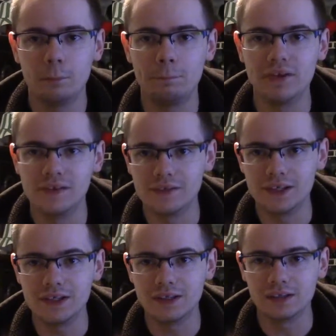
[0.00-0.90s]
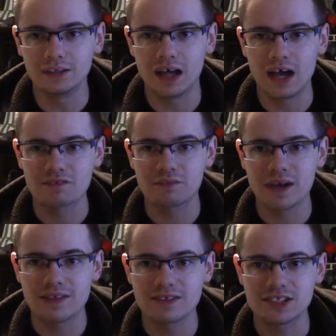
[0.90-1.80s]
being eaten alive
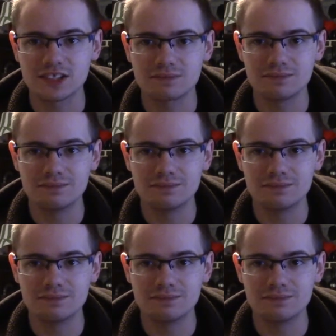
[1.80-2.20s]
by this